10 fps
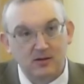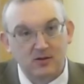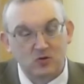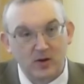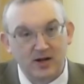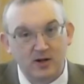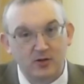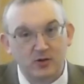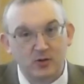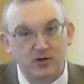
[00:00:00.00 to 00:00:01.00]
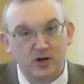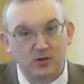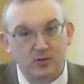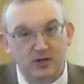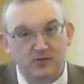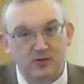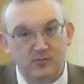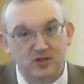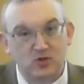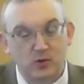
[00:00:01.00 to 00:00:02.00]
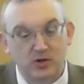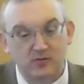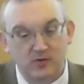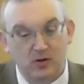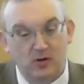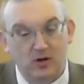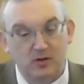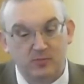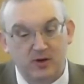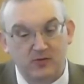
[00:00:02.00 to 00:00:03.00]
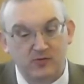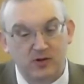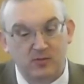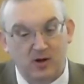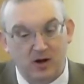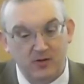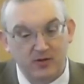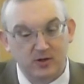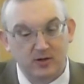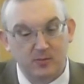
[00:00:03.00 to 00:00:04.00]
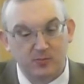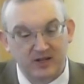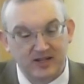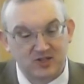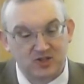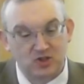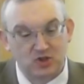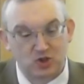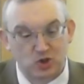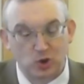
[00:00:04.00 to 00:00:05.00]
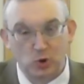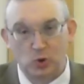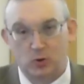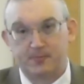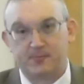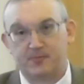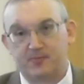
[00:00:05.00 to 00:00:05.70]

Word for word: is well known not only from this word of God, but from other places too.